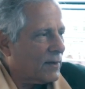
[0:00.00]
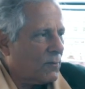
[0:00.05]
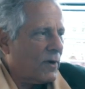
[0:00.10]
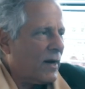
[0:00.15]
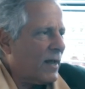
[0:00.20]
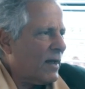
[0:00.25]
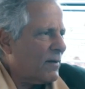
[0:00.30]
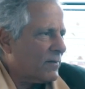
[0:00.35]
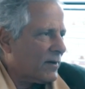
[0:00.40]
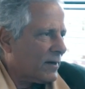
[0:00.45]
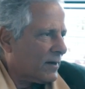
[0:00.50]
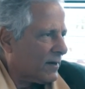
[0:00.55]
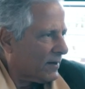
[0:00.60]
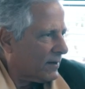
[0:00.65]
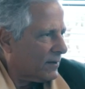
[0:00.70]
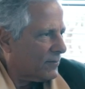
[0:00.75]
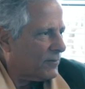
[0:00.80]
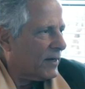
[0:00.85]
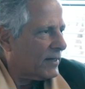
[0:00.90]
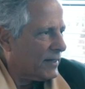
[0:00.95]
Whatever.
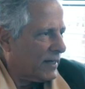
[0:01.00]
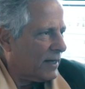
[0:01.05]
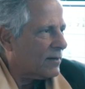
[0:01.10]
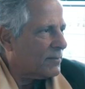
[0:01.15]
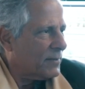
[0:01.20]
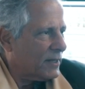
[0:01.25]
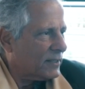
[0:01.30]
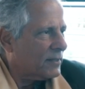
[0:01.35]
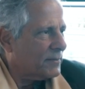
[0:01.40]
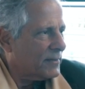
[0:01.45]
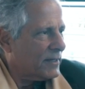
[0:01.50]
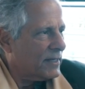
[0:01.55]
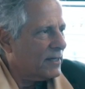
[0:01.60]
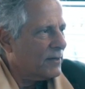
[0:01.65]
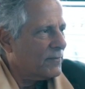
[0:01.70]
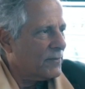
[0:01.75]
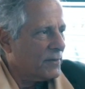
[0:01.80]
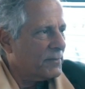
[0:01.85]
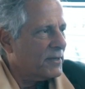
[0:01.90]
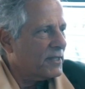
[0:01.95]
Find out about them and
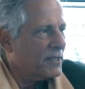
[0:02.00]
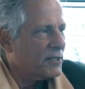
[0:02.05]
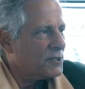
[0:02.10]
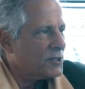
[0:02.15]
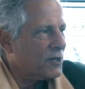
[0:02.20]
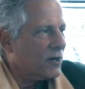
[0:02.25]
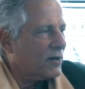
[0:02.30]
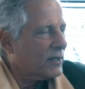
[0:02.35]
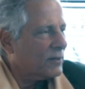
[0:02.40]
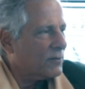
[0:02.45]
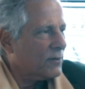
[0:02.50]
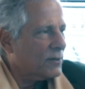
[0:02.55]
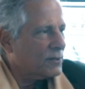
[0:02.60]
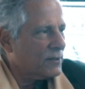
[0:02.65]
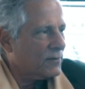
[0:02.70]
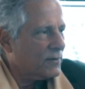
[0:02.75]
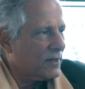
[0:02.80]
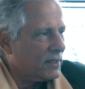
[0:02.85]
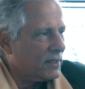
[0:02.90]
interview them. Be the Charlie Rose of